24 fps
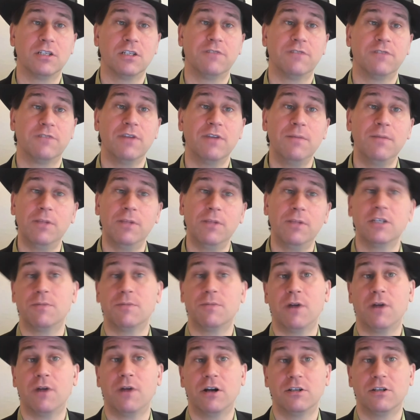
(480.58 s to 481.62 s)
of implicit
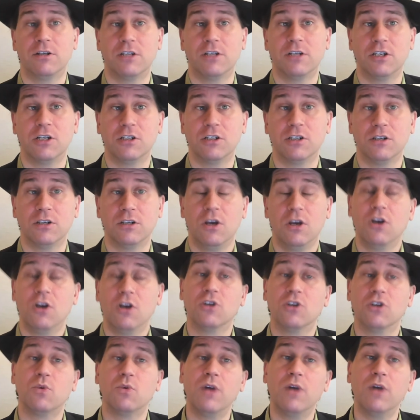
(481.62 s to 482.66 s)
prioritization,
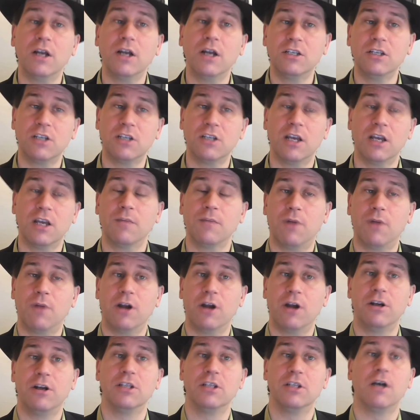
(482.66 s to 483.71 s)
because we're not deciding
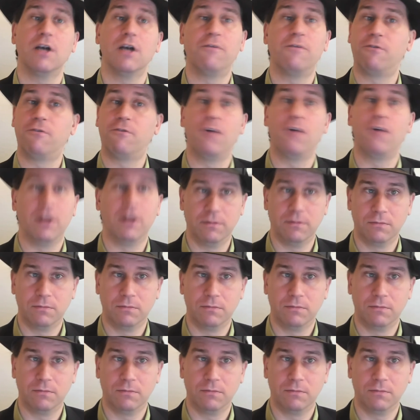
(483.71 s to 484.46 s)
priorities up front.